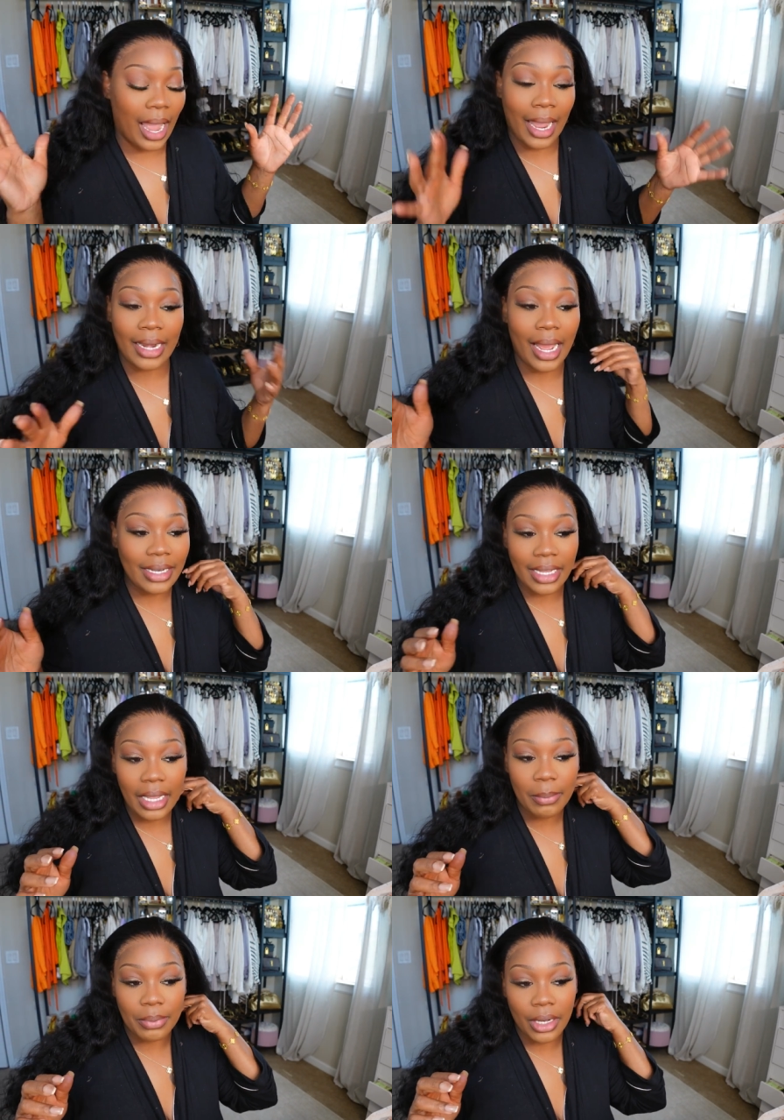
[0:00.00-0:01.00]
and I
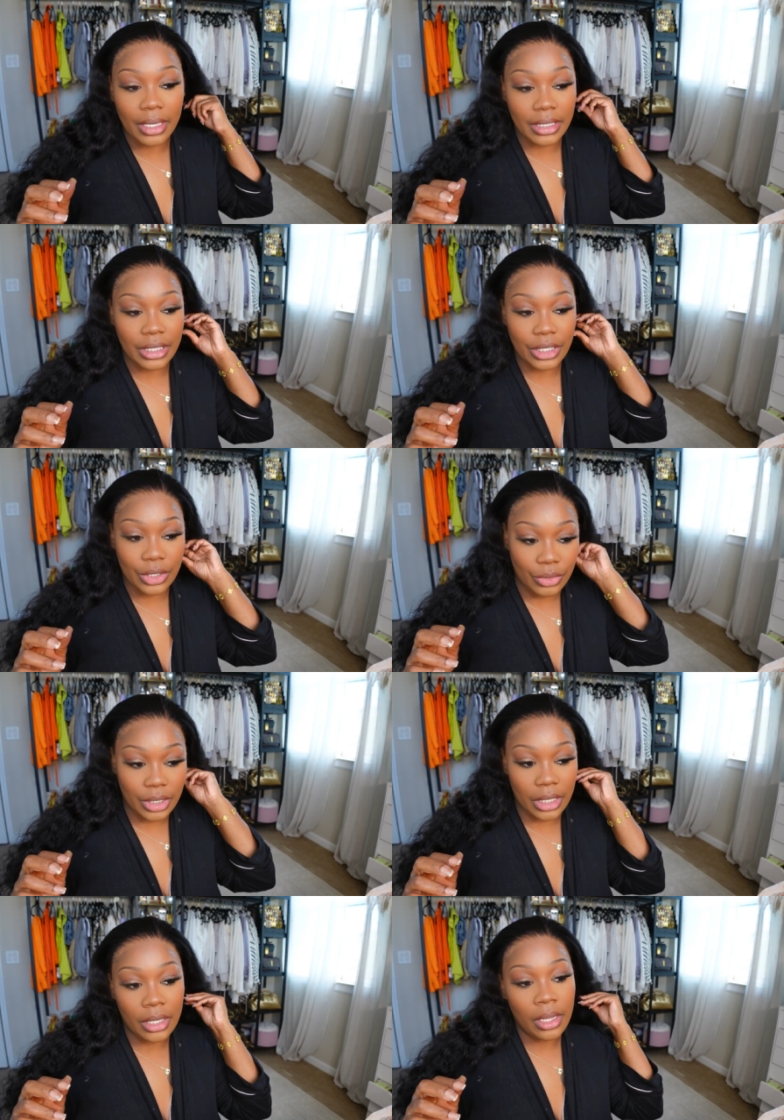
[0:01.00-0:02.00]
did pluck this
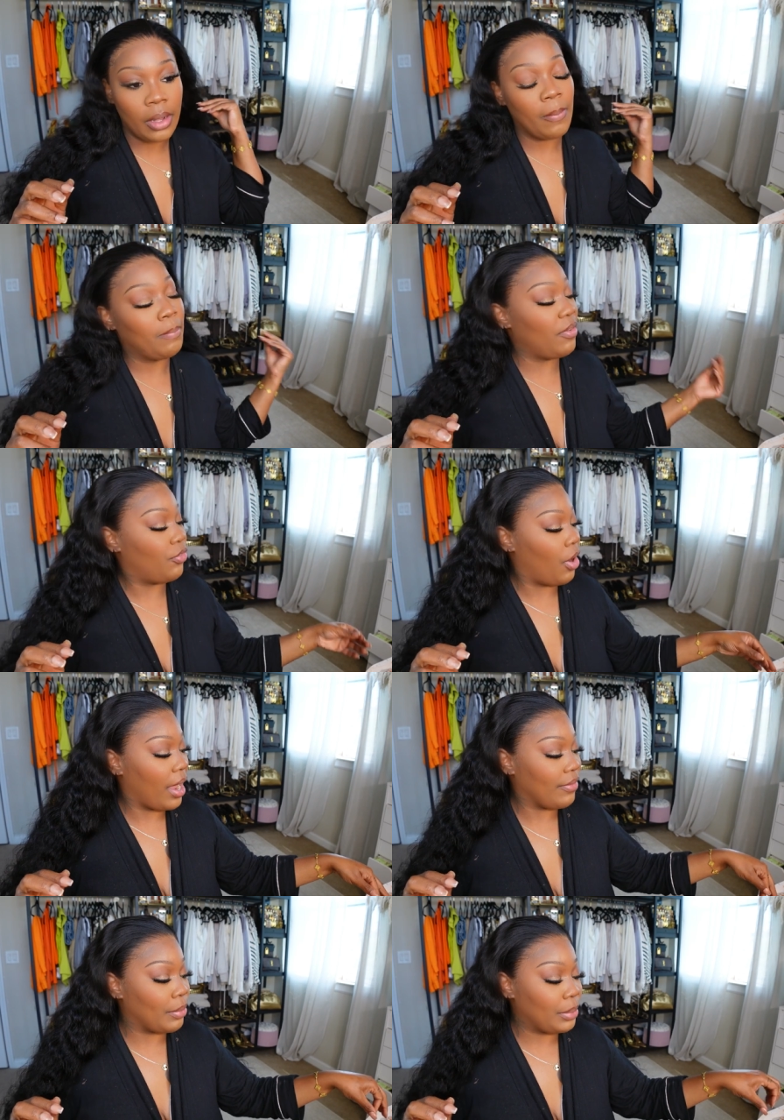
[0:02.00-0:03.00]
unit before
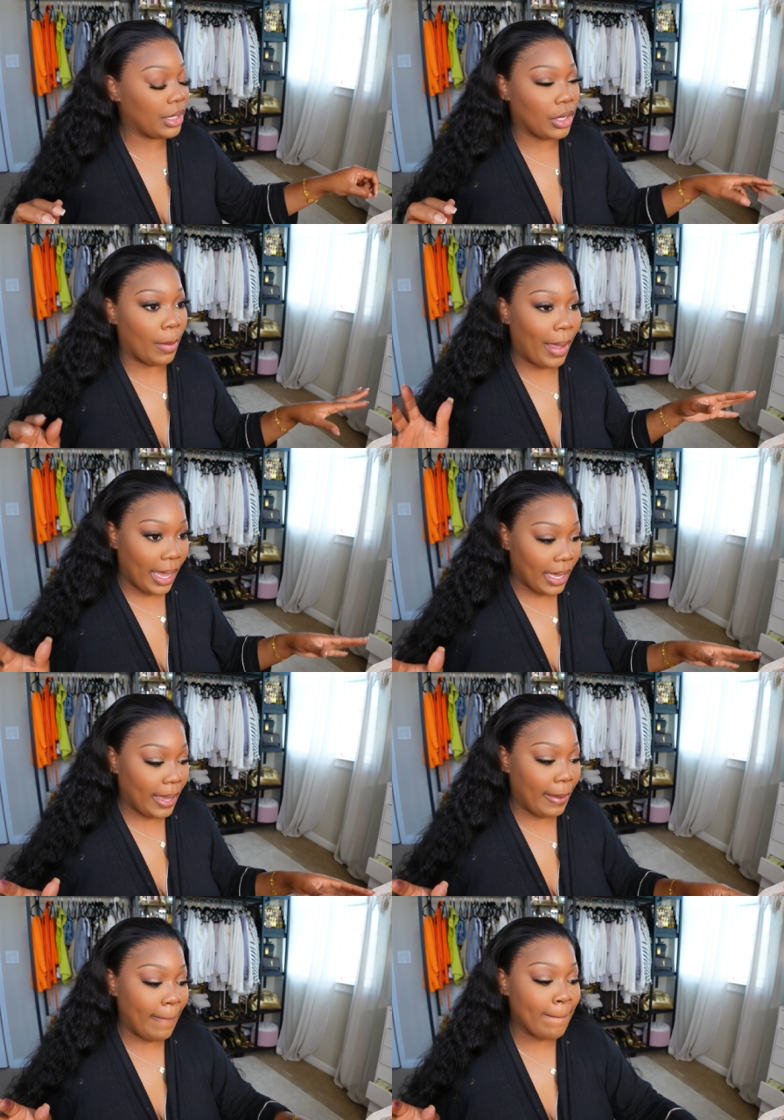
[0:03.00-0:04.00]
I even put it on my
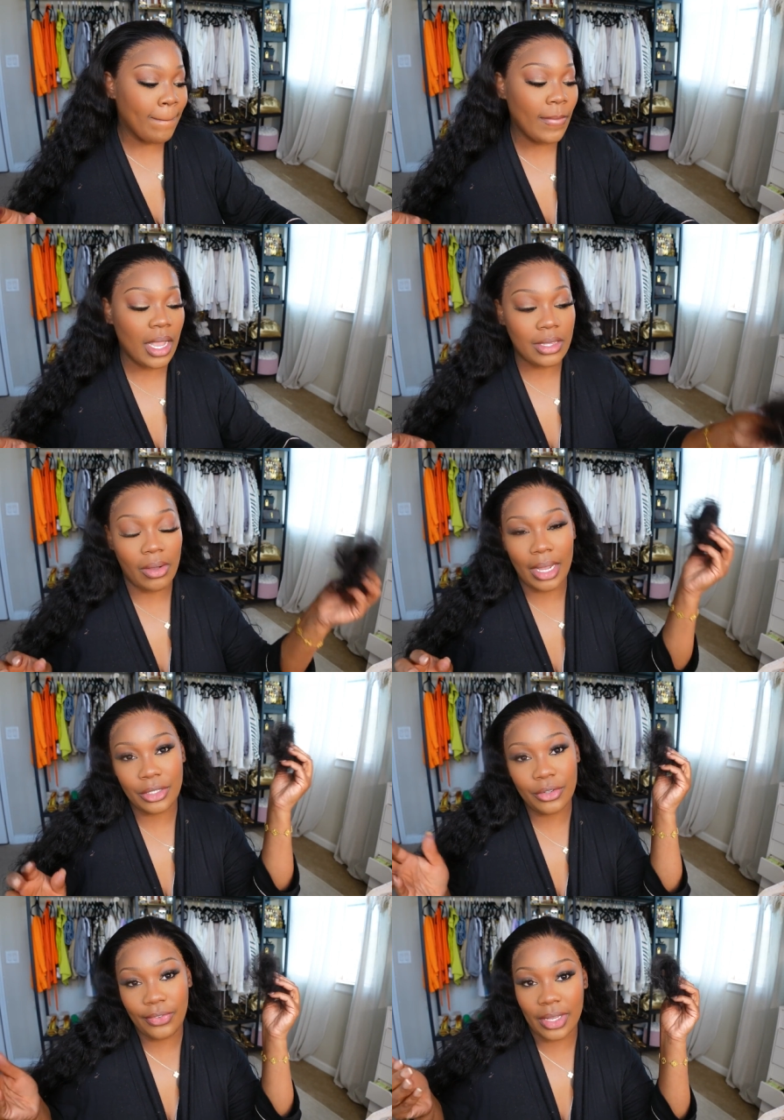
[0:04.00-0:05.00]
head. So I
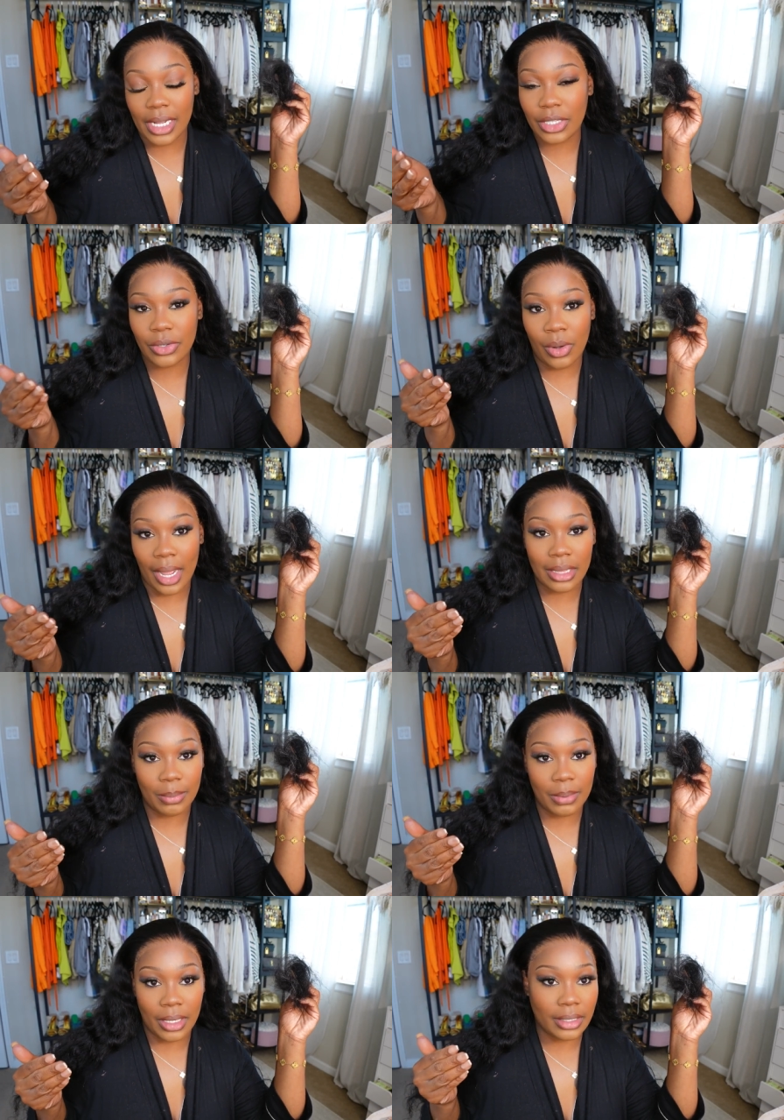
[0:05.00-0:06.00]
do feel like you're going to have to
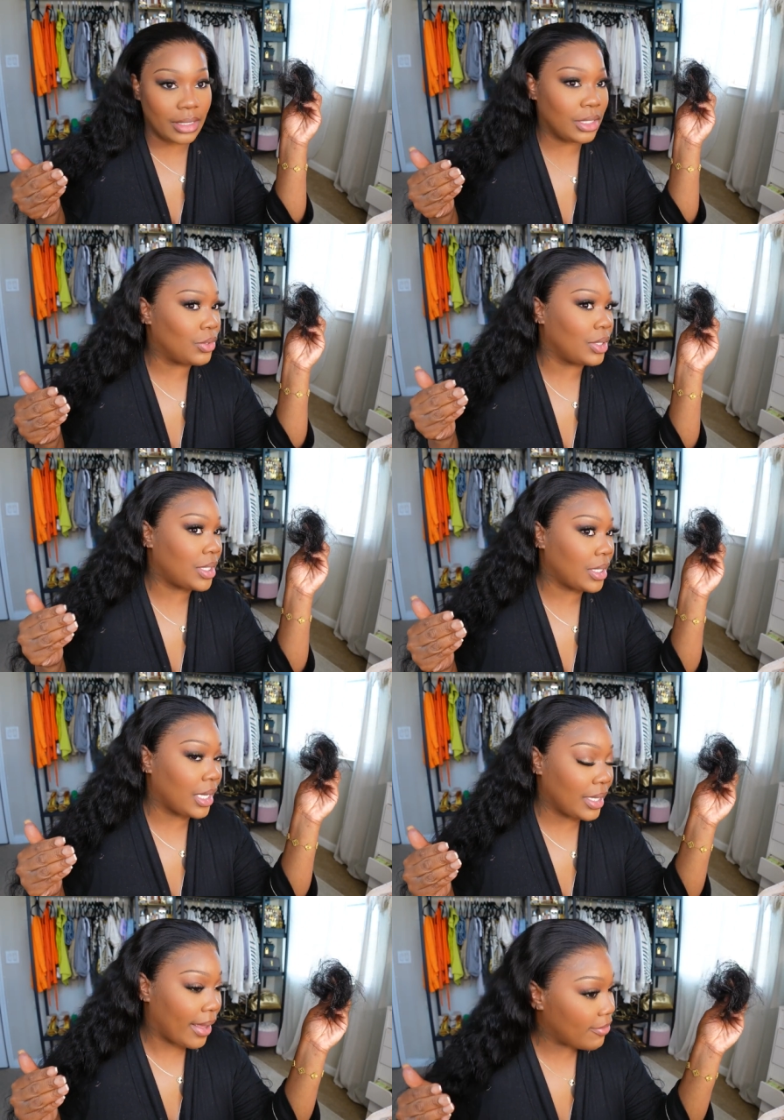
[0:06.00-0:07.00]
pluck this unit to
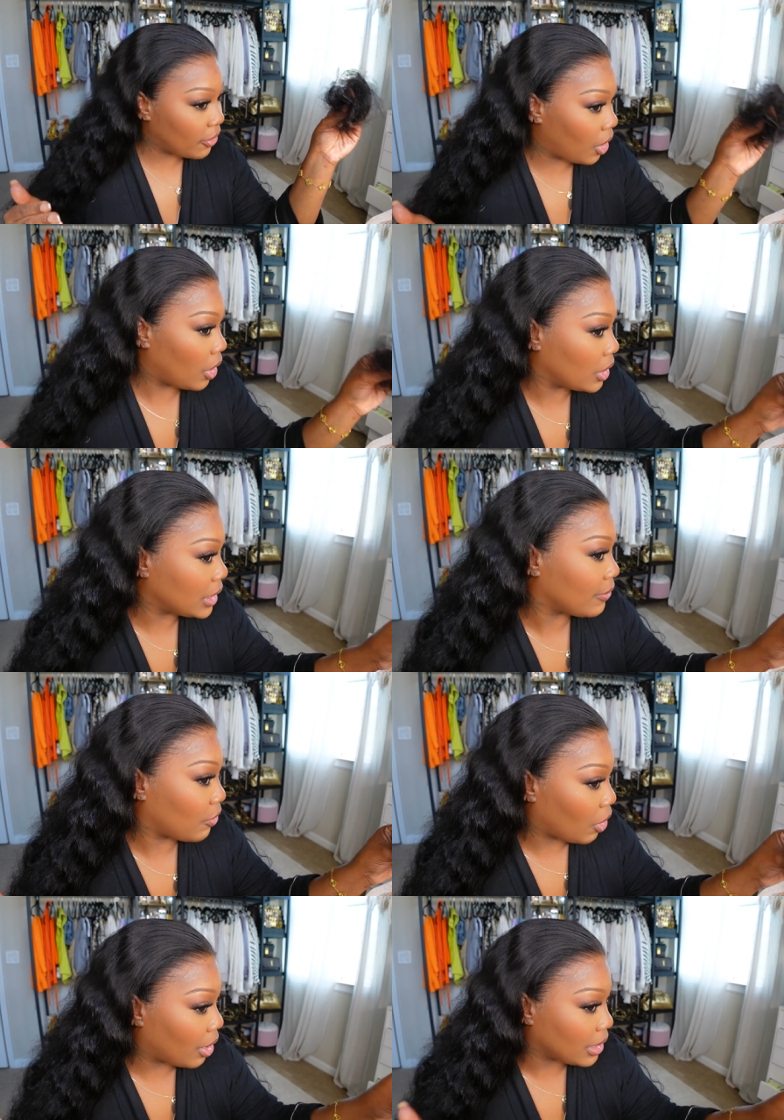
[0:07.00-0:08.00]
get that flawless,
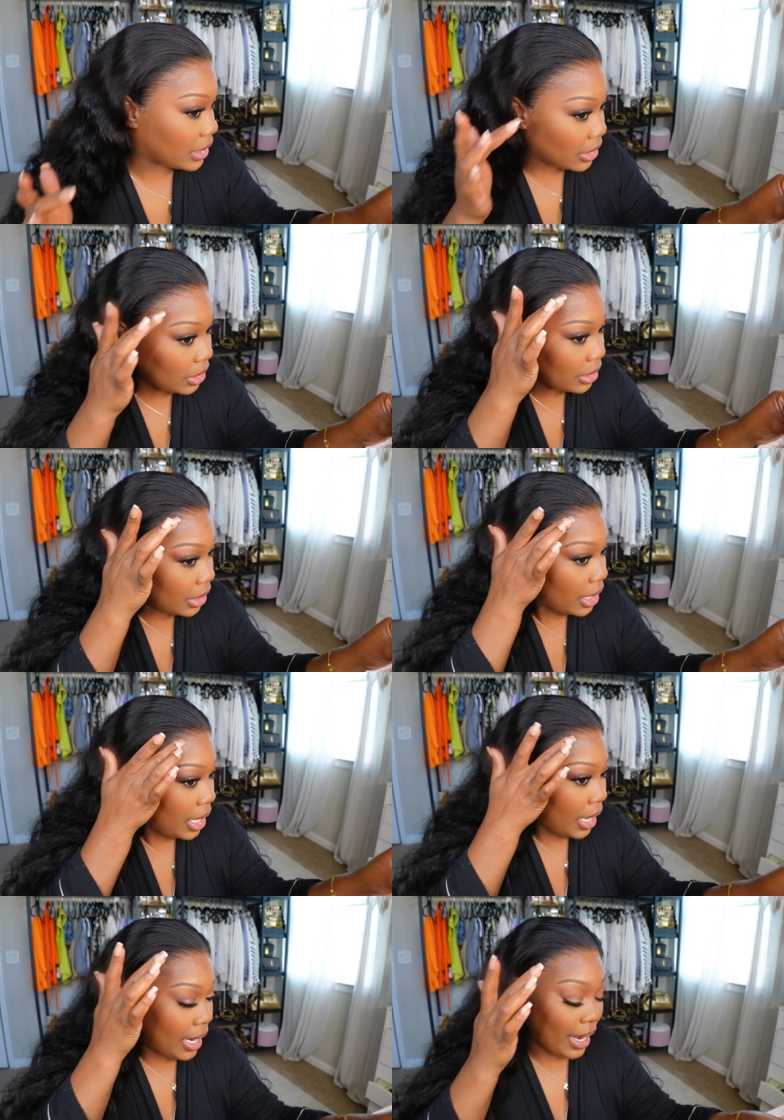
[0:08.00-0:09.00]
flawless look.
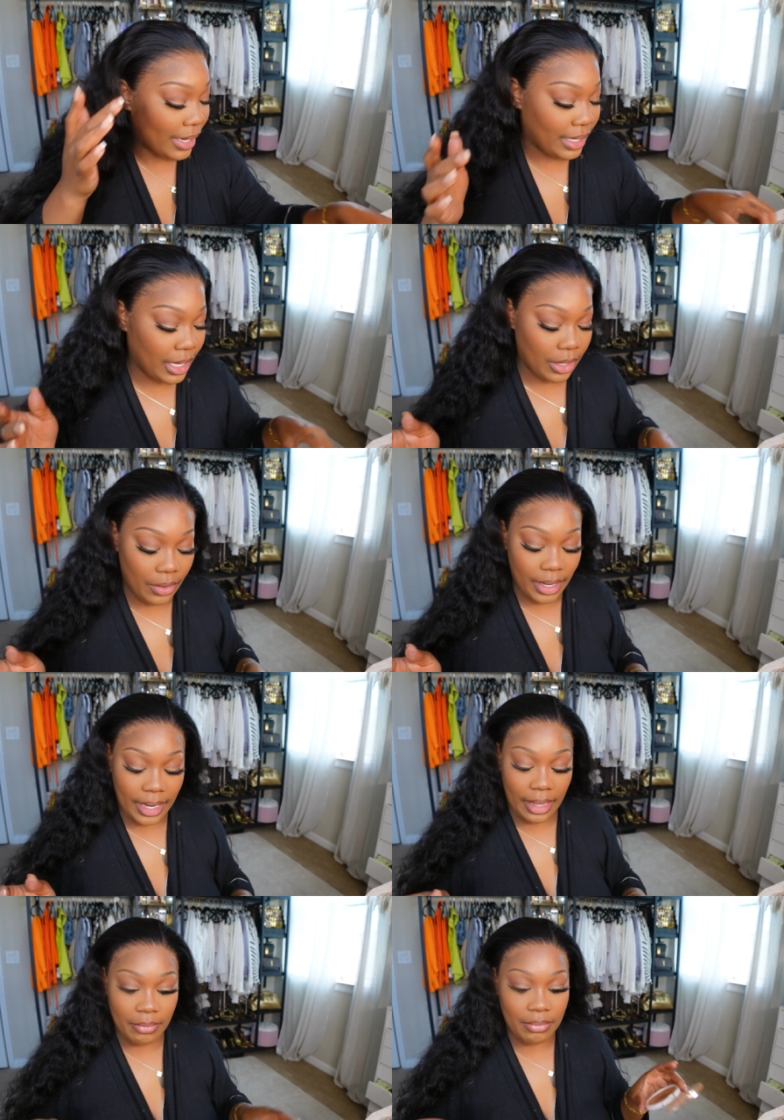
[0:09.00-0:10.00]
And I did go ahead
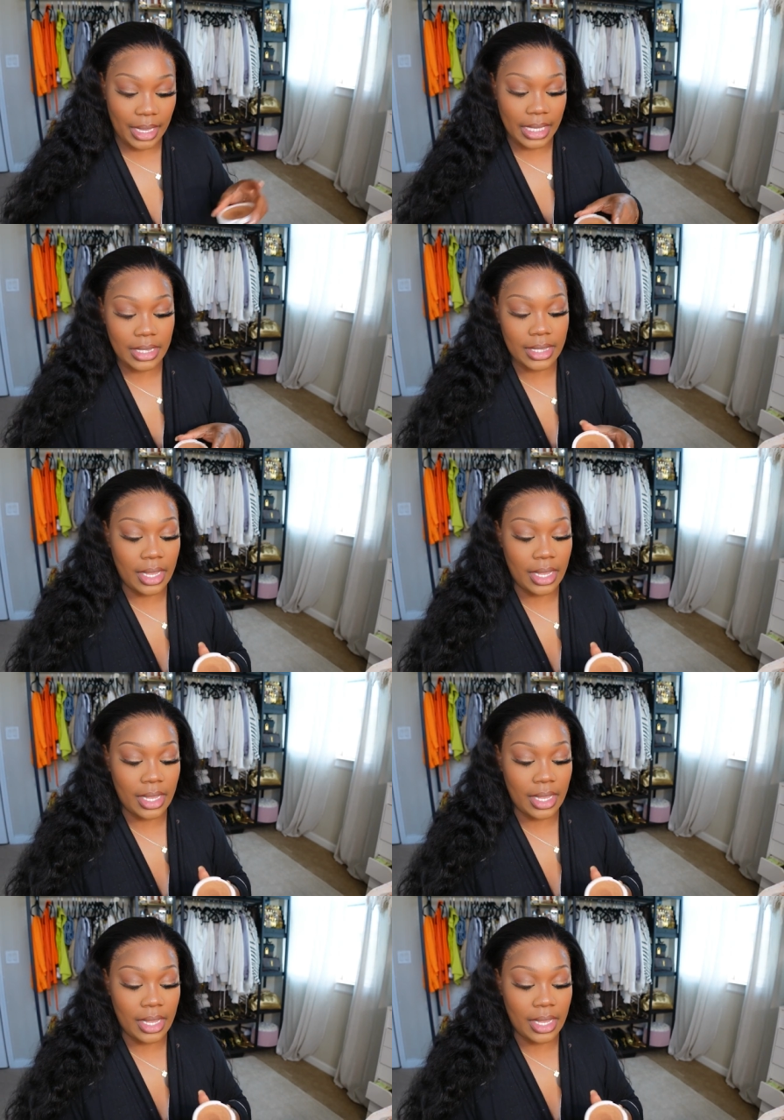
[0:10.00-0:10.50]
and mix